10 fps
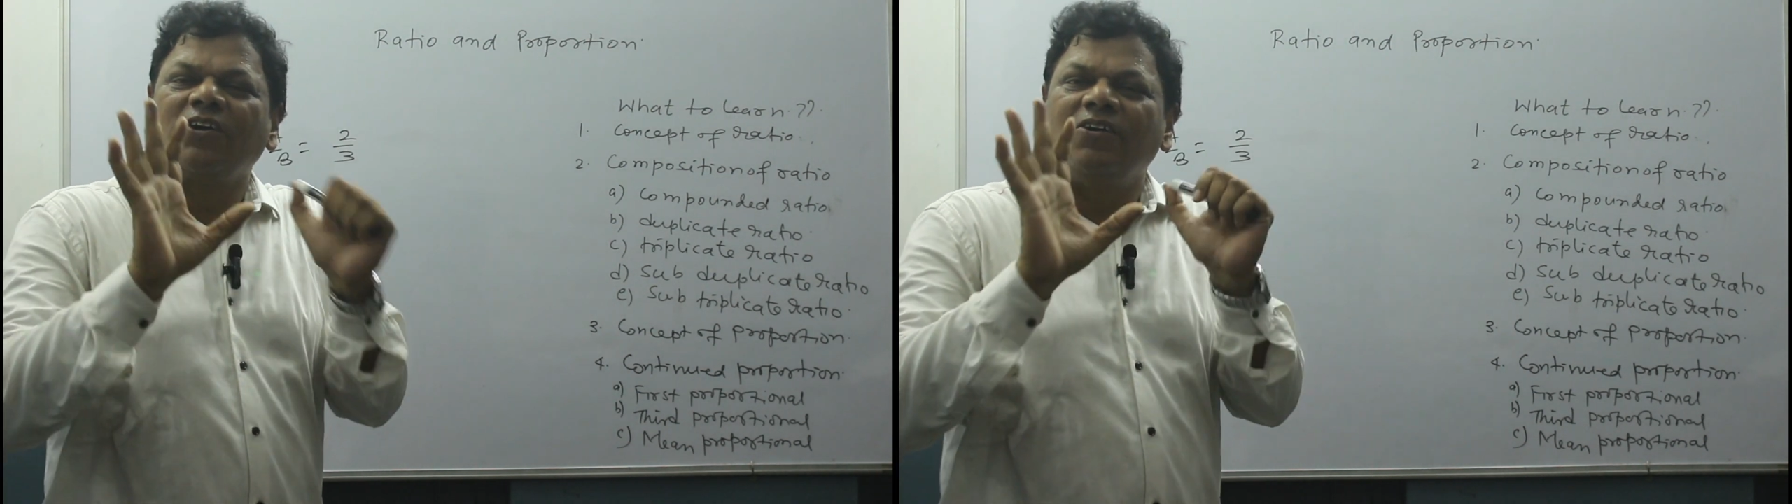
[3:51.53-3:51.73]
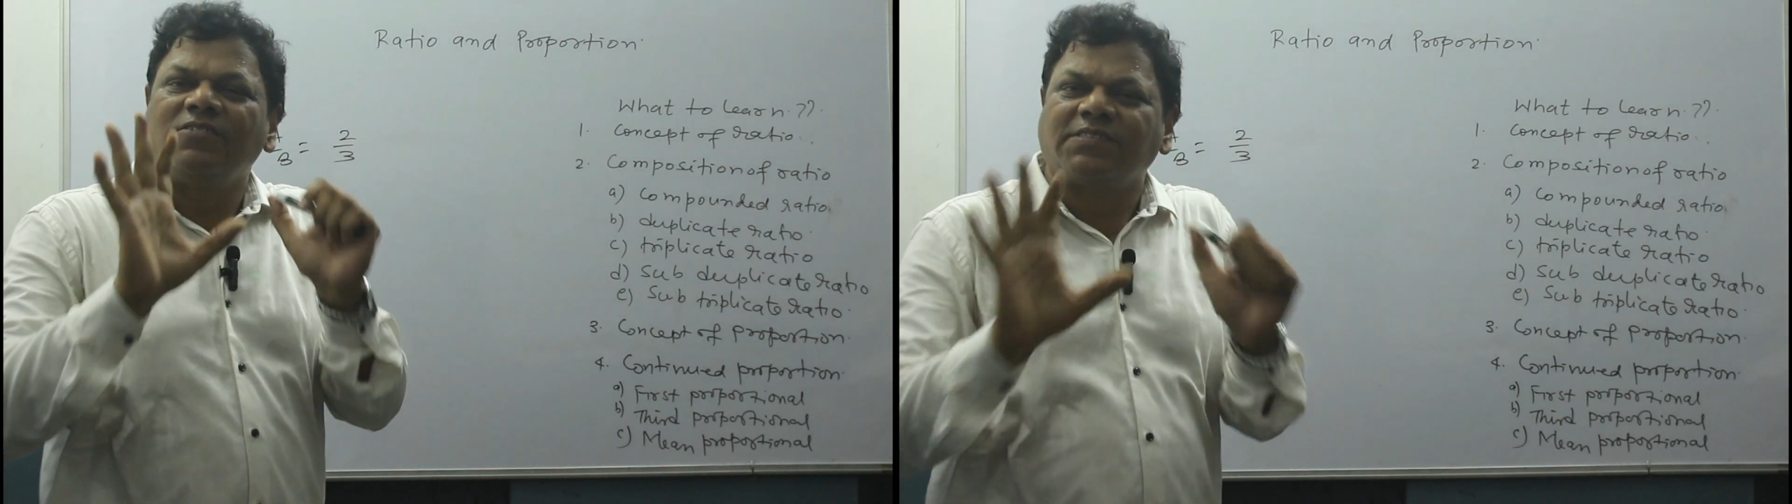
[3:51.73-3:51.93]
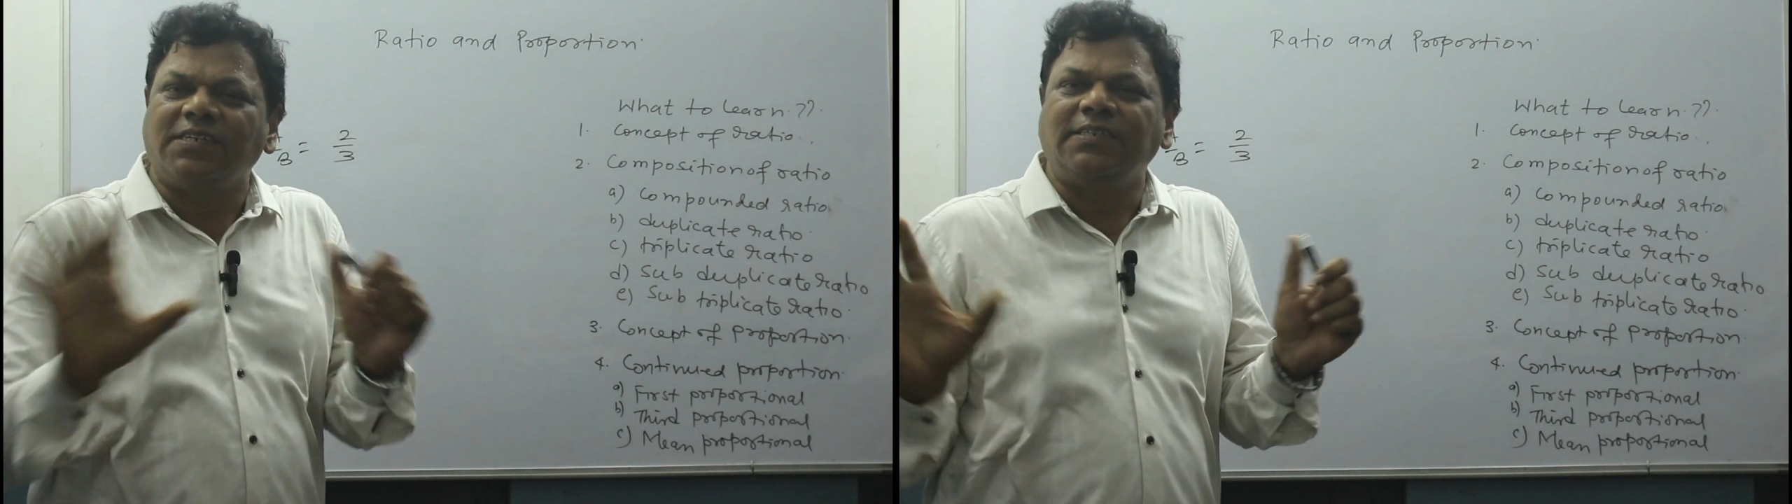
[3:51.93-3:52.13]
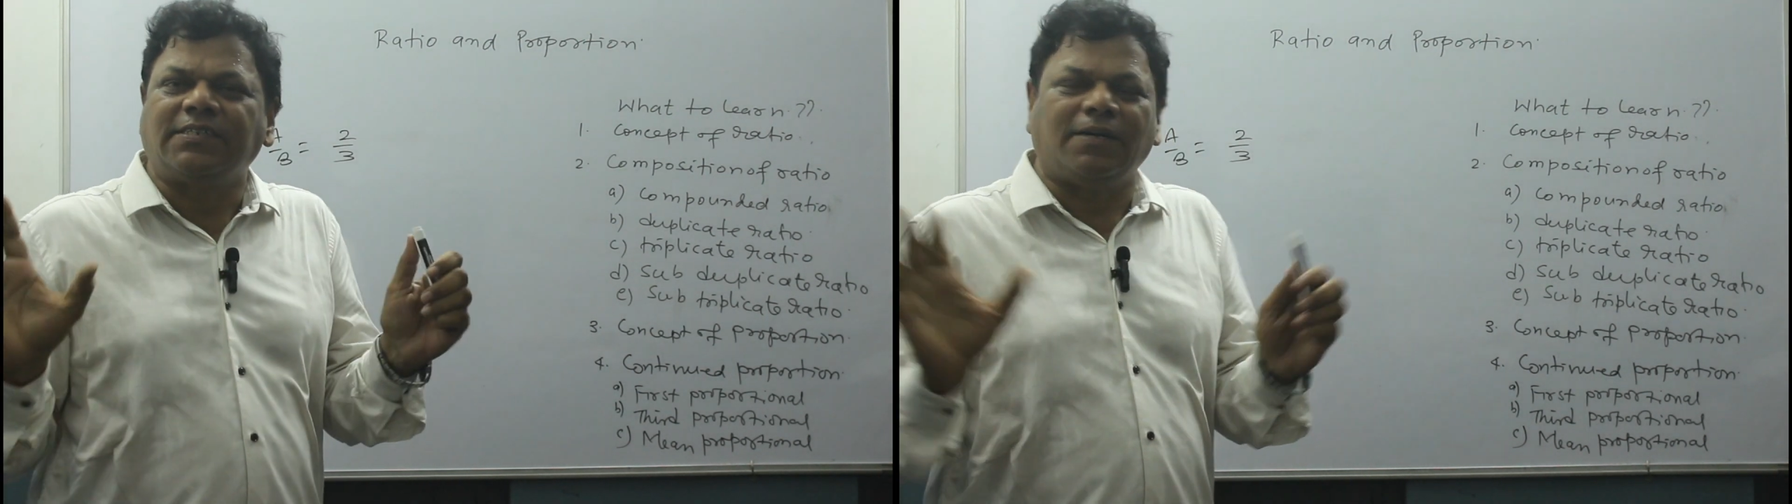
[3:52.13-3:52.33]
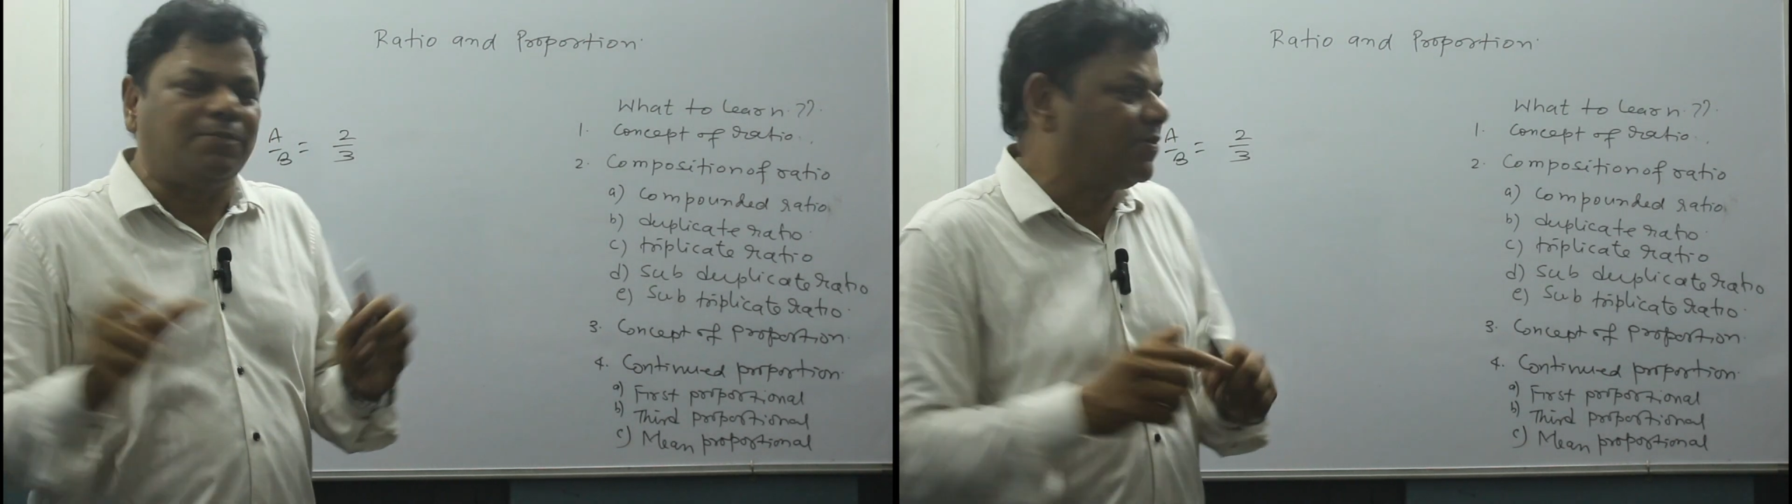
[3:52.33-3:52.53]
constant
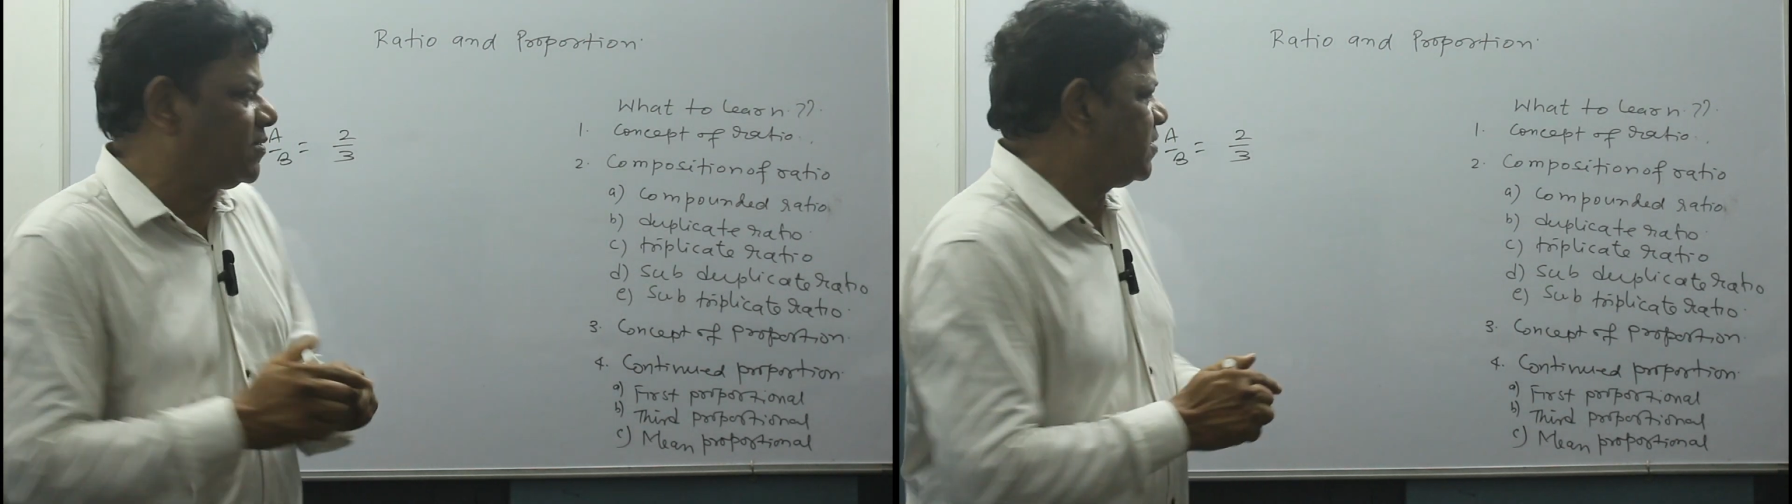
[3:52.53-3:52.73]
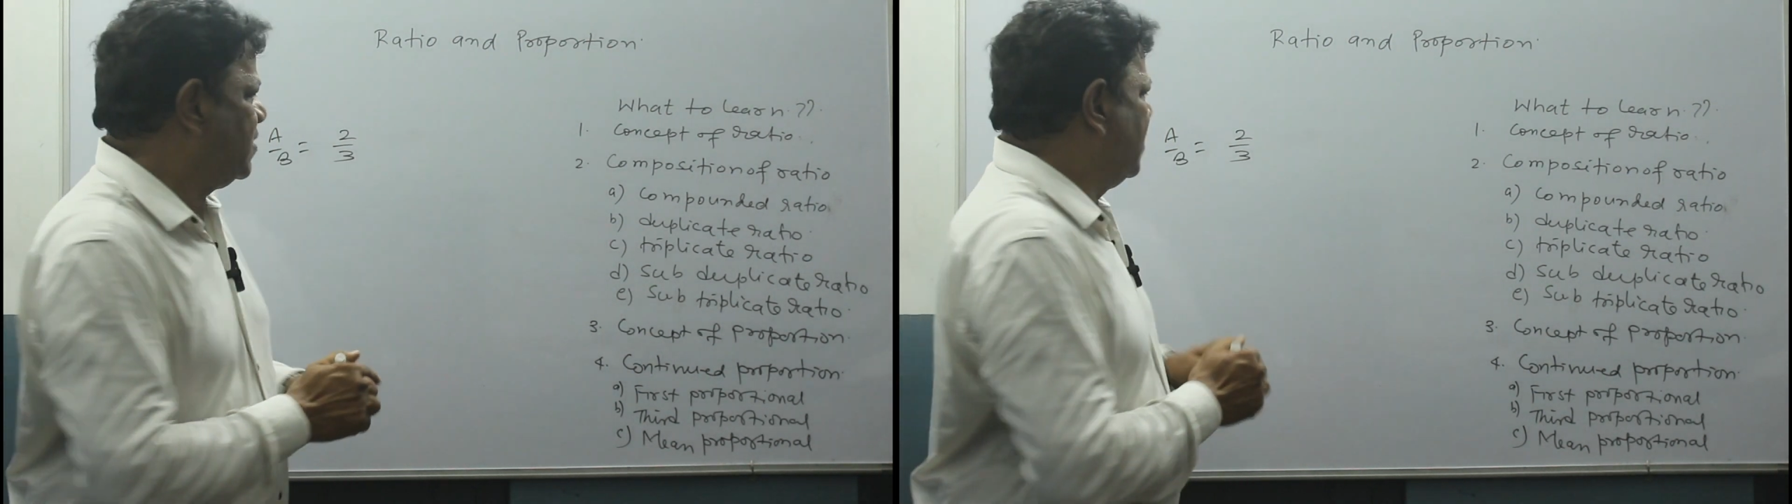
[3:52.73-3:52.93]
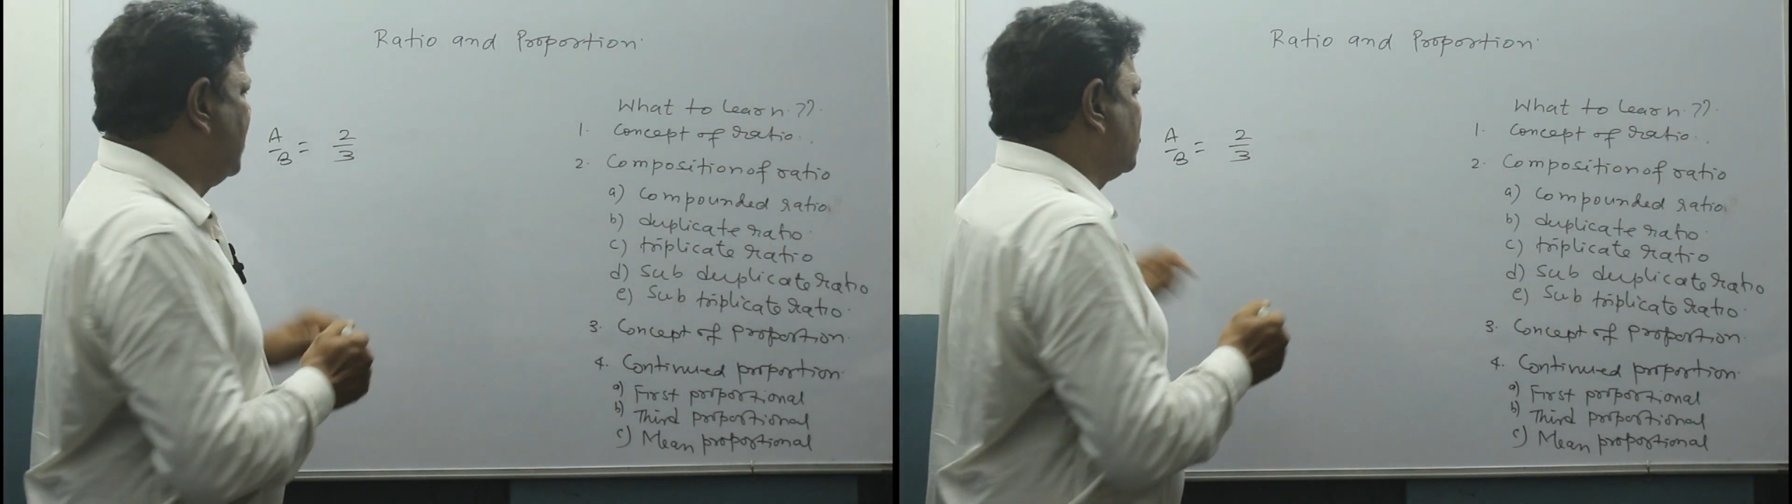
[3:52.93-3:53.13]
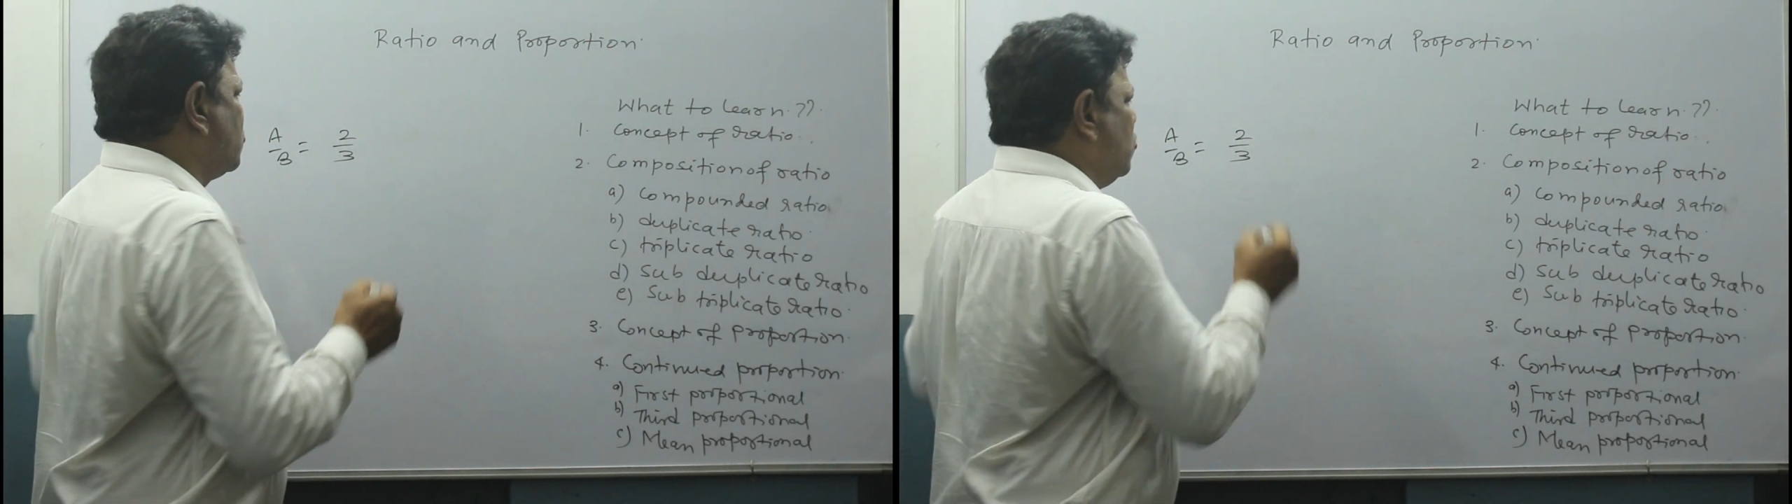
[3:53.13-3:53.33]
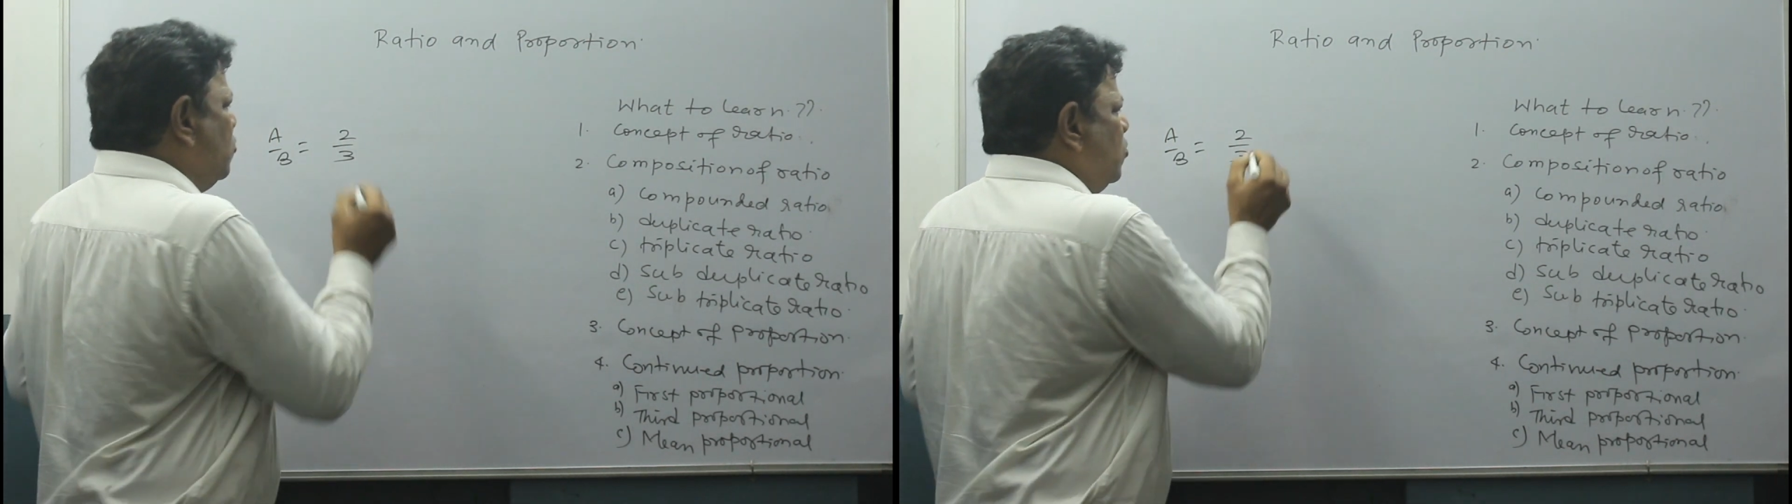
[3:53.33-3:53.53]
terms,
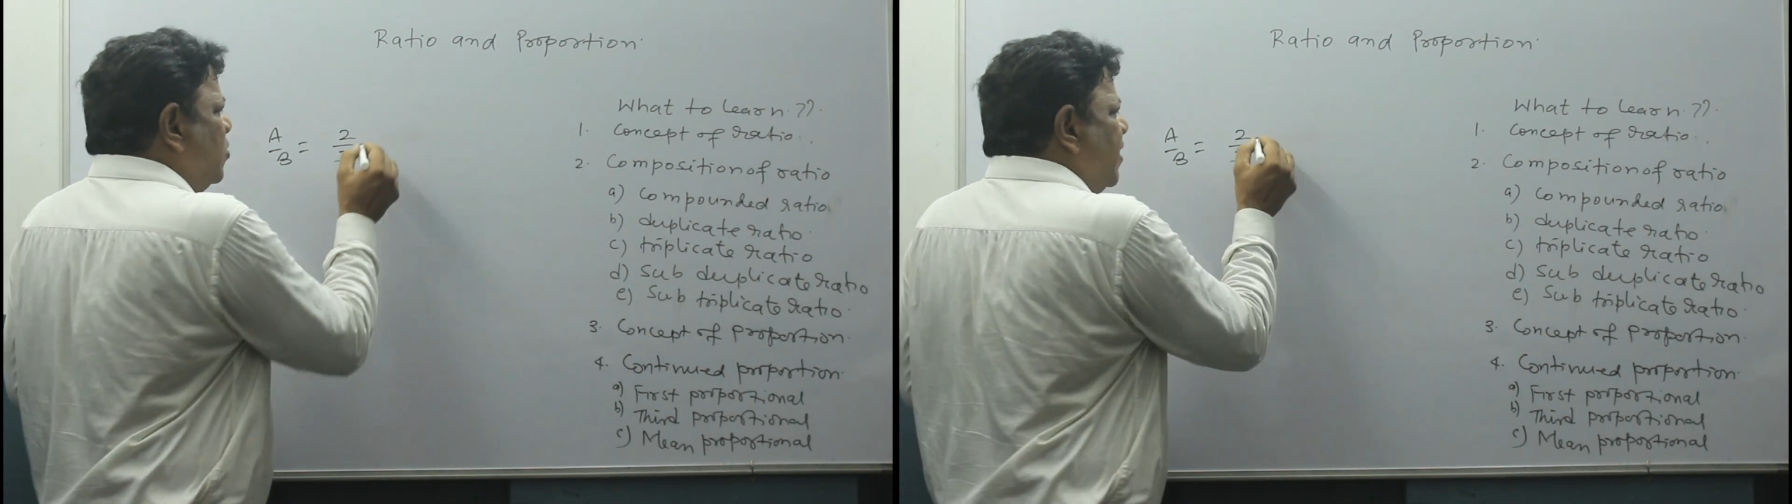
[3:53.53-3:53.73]
so